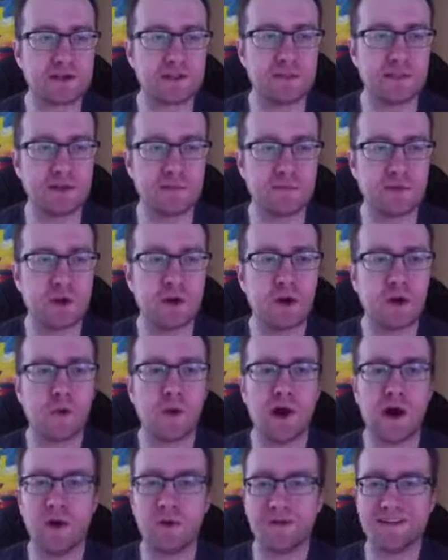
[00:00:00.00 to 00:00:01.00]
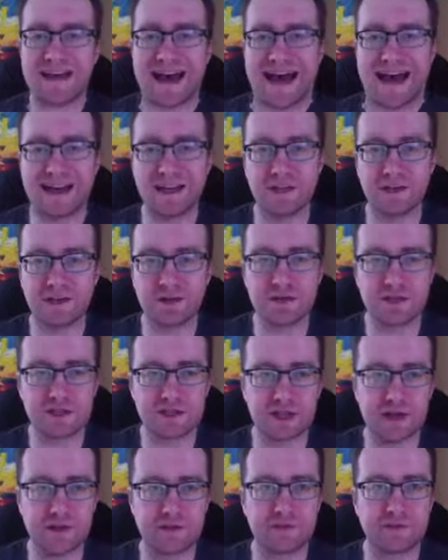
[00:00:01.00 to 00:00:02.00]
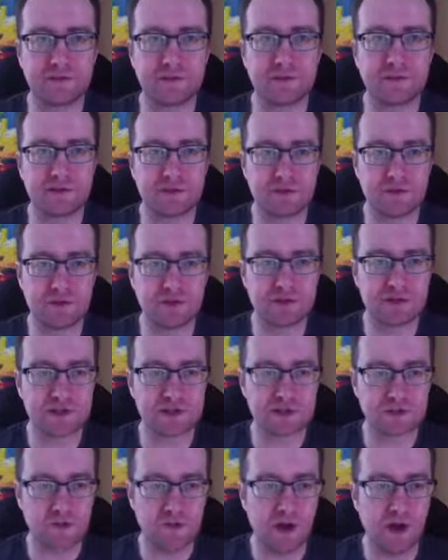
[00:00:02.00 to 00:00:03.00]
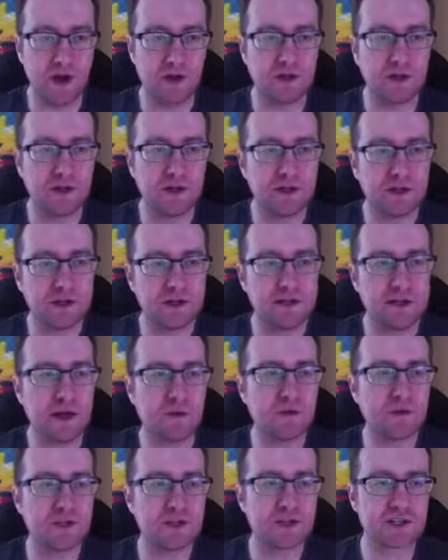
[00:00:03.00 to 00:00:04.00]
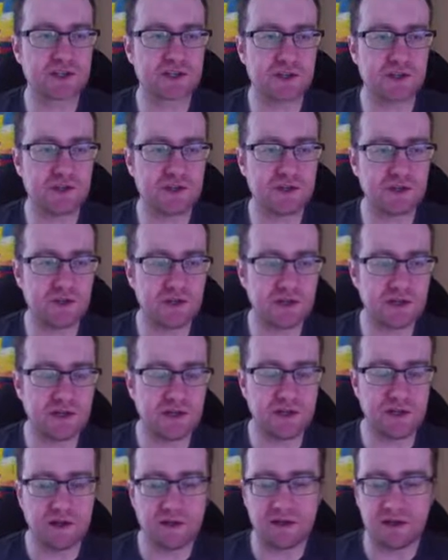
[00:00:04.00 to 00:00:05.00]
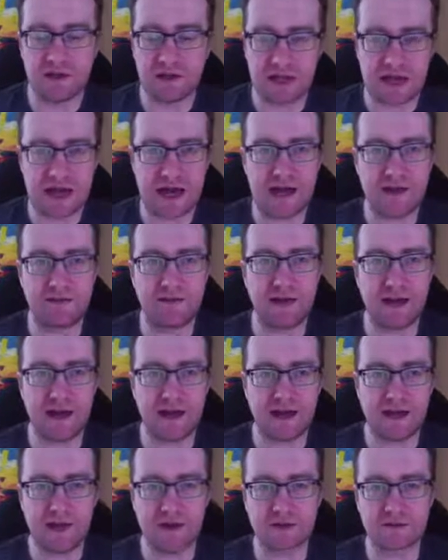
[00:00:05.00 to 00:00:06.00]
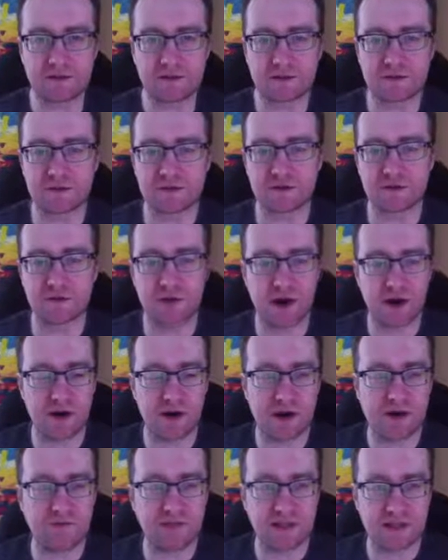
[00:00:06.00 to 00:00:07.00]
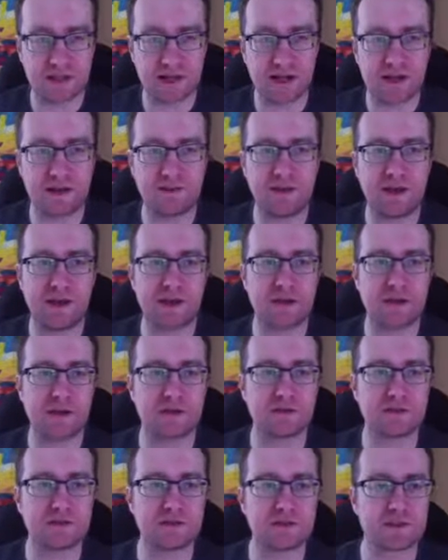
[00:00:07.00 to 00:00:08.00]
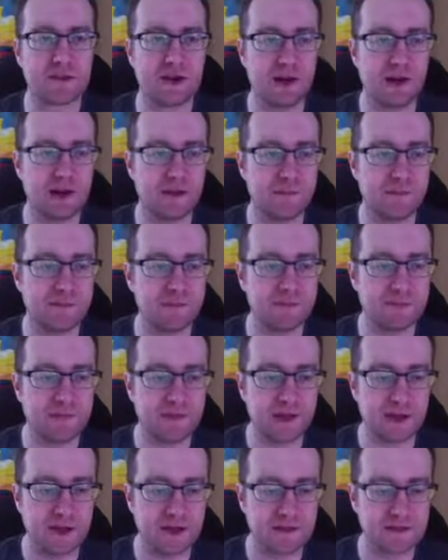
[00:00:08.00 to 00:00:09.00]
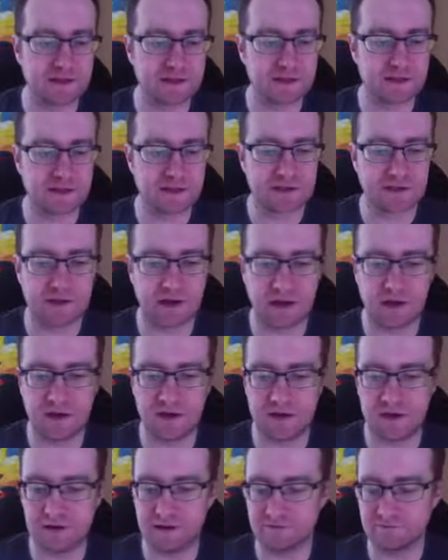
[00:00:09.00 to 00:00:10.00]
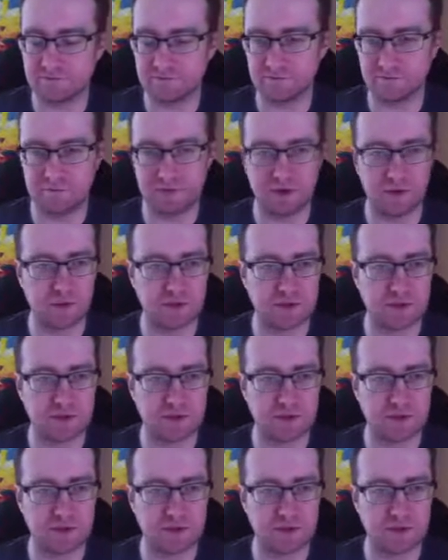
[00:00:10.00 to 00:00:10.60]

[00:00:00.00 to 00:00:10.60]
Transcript: team, we're always adding new stuff to this as well. Now we just started doing live hangouts, so we are having live hangouts um, that uh, are, you know we're